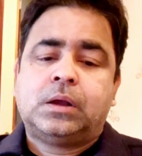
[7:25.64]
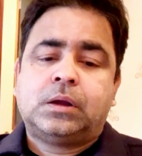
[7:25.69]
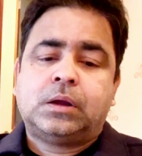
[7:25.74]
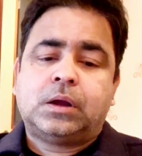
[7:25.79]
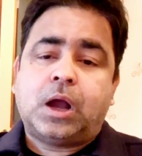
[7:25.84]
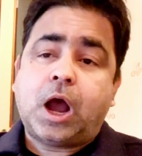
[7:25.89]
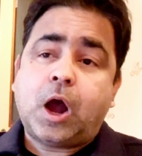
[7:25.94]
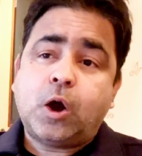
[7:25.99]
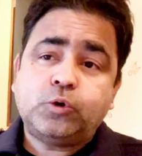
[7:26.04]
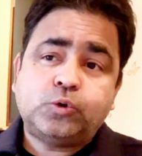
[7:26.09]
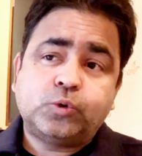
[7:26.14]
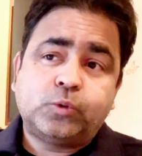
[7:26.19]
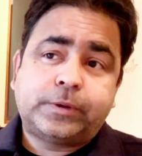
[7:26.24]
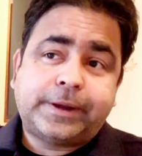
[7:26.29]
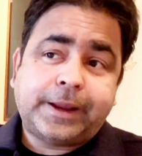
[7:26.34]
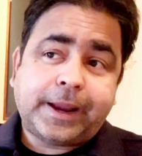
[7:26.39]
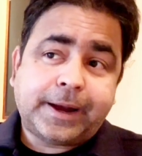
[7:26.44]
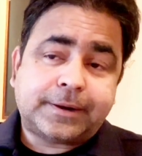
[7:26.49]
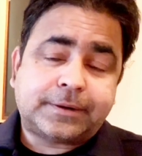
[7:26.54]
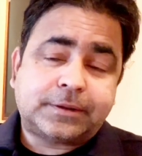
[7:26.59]
How to
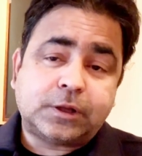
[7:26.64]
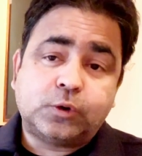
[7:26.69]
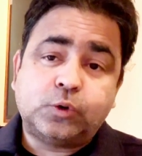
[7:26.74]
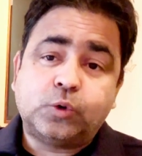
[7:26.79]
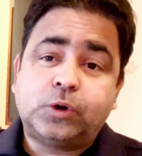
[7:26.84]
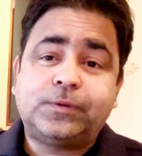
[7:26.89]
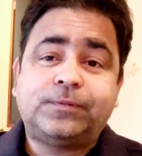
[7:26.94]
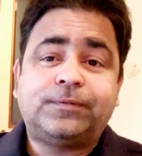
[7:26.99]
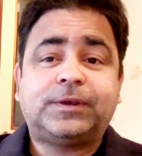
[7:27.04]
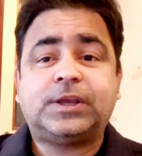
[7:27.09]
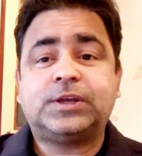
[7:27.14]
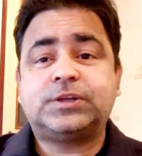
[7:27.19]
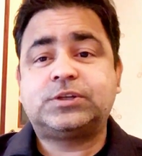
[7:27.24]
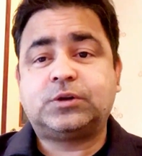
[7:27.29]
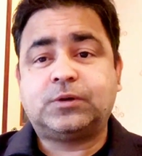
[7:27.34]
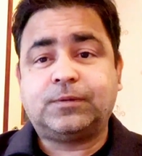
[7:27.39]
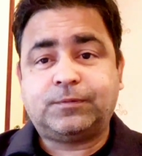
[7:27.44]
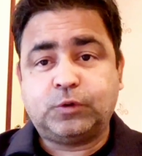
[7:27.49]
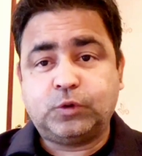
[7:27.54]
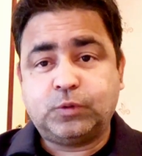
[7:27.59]
get the notification
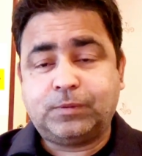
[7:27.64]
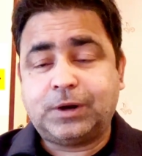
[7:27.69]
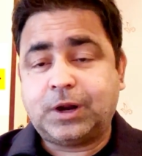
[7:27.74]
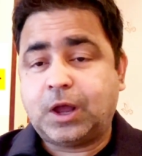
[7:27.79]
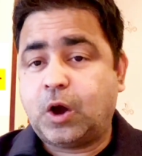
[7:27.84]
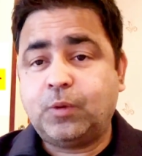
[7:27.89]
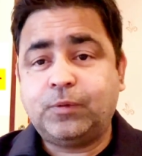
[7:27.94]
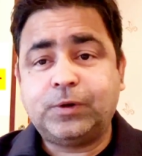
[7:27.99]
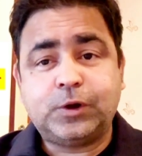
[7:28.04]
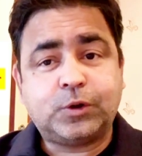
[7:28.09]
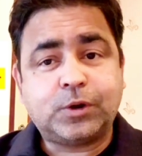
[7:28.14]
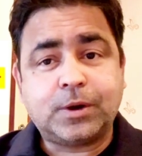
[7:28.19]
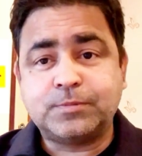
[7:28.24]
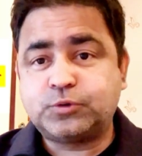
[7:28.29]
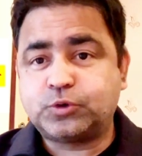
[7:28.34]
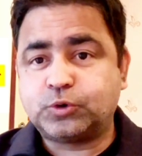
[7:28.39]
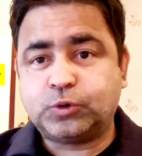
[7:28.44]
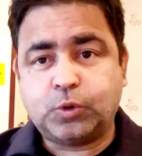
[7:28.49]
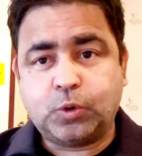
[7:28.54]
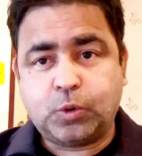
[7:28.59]
of renewal? How will you come
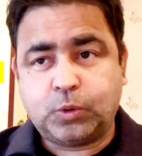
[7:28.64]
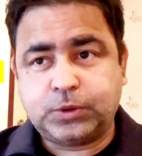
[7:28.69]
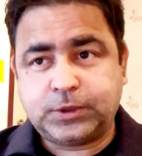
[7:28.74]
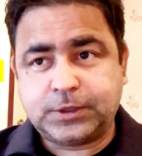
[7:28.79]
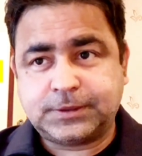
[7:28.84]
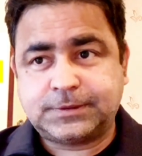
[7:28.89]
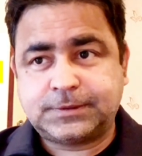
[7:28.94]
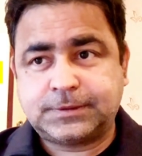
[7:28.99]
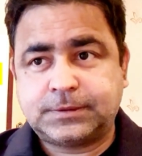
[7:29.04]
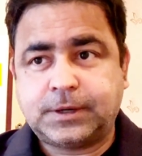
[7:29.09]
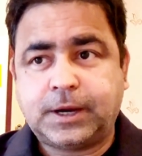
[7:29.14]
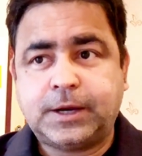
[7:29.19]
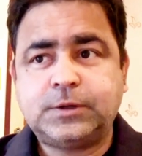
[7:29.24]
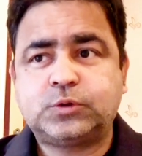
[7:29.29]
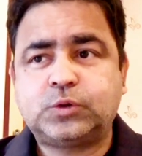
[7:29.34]
to know this, right?